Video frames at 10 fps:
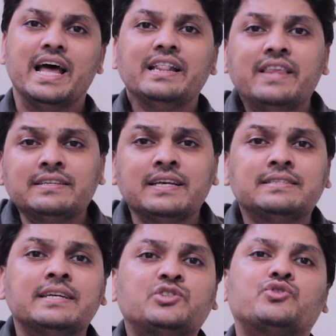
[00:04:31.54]
This is
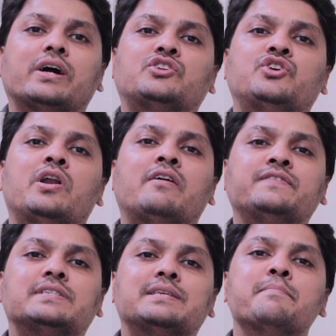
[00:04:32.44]
the structure of
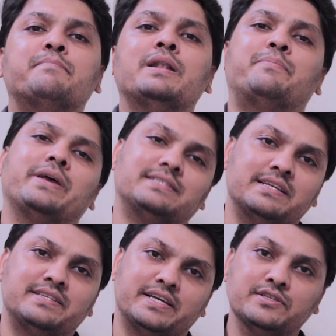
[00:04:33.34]
simple
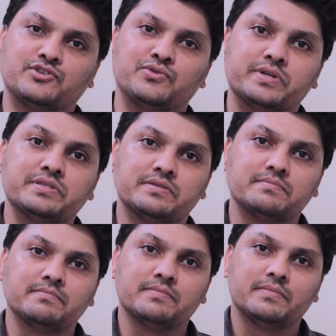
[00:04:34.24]
present tense, student.
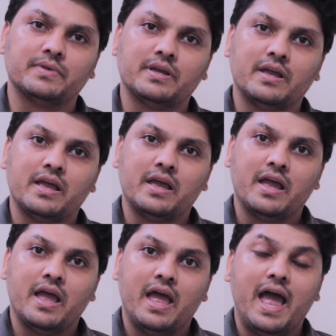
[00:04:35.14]

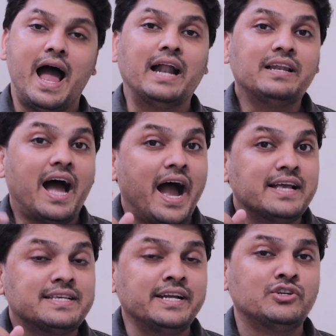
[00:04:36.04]
And
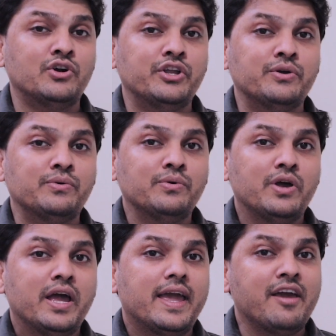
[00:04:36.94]
as I told you,
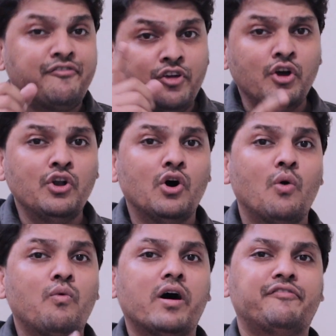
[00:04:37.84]
if you
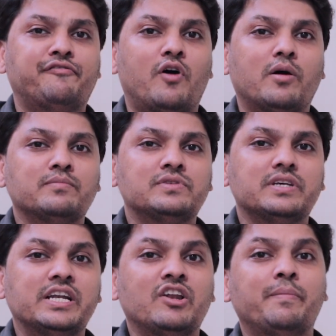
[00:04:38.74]
know verb
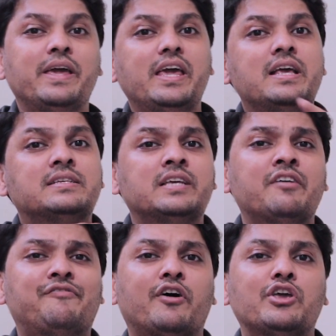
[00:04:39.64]
forms, it will be
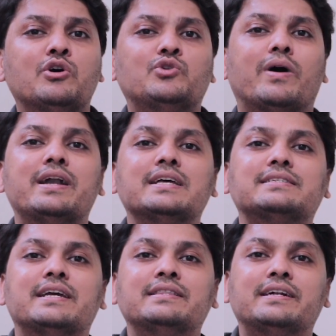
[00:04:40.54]
easier for you to
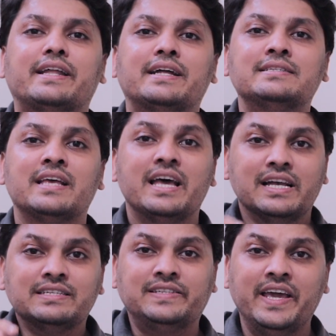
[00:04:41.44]
understand the tense.
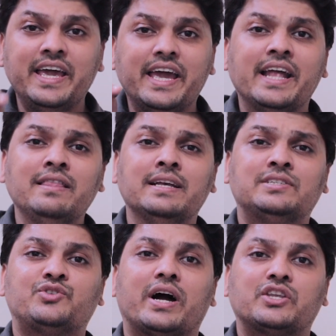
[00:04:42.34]
See, in the
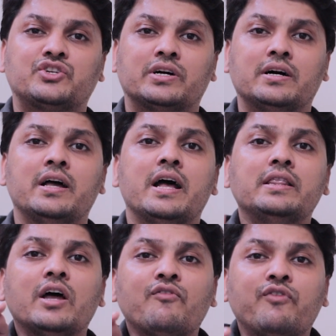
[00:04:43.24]
structure,
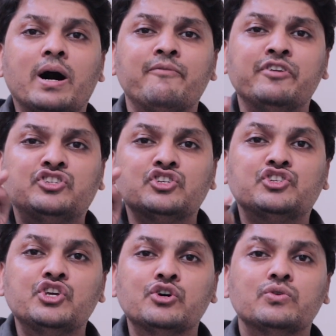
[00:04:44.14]
the verb which
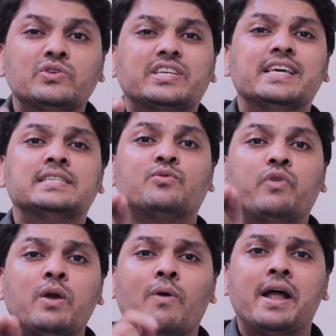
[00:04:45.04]
is used is
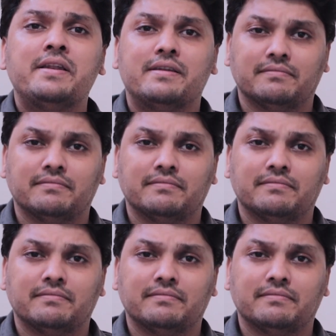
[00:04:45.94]
V1.